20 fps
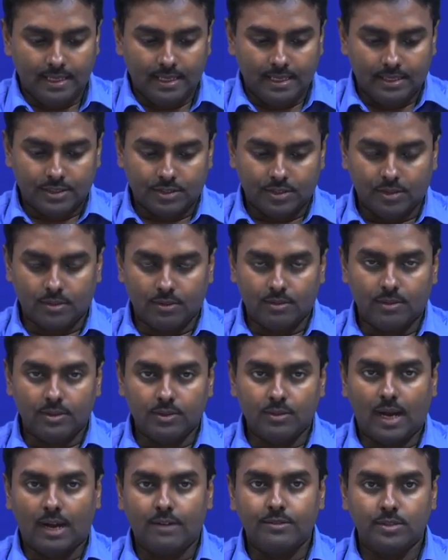So,
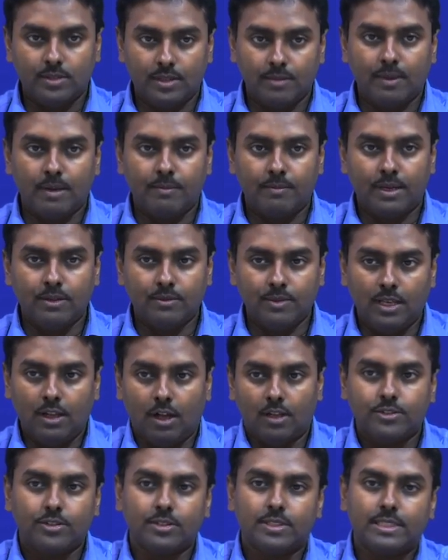you have to remember we will
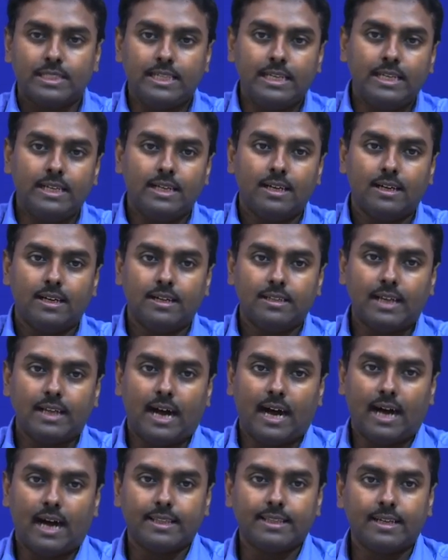also see the
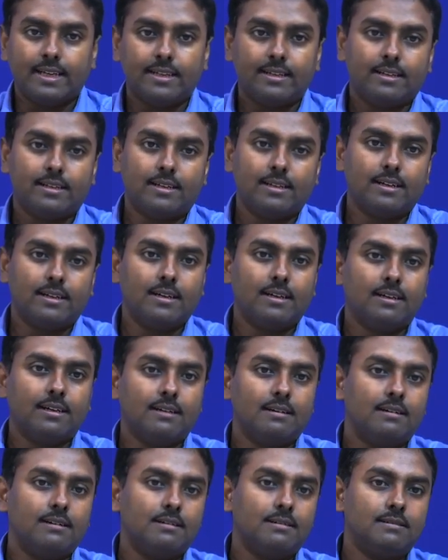
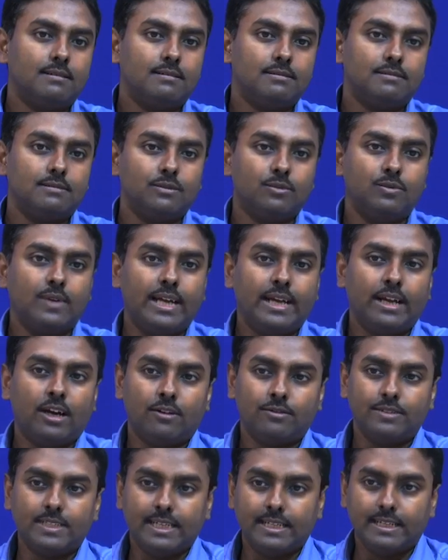other way
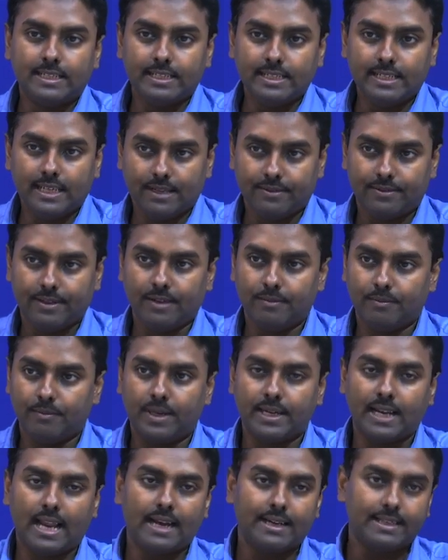of generating FM,
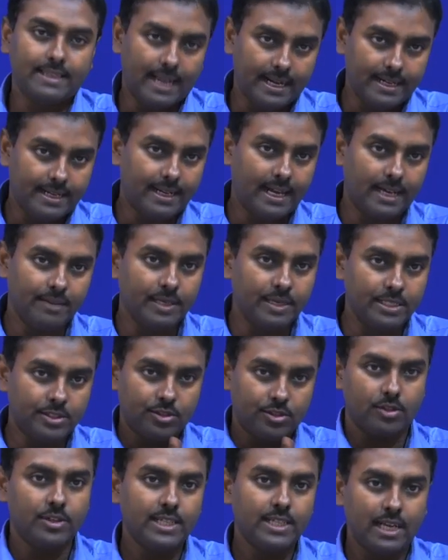but at that time
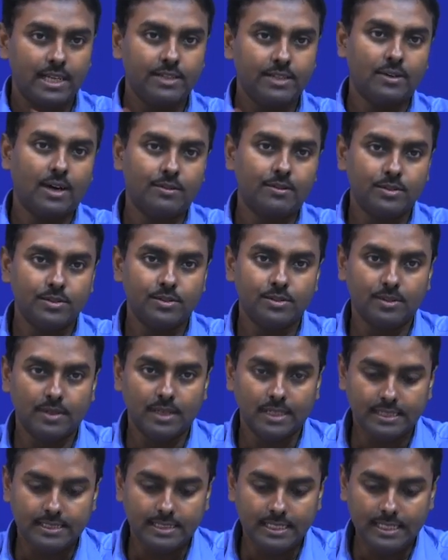historically you have
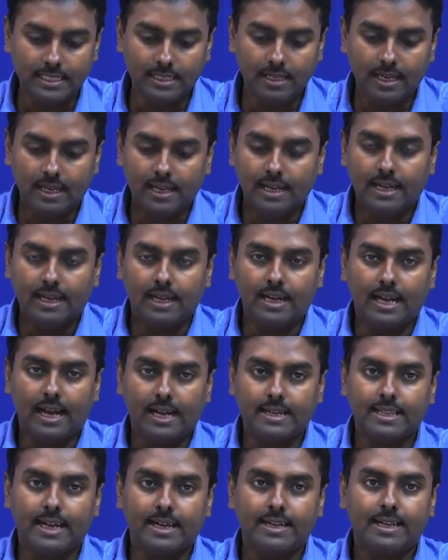to see
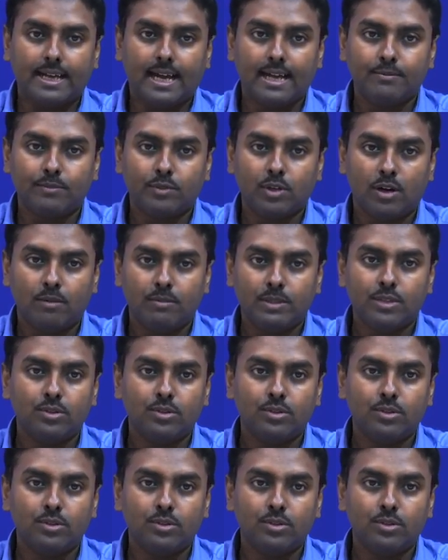at that time probably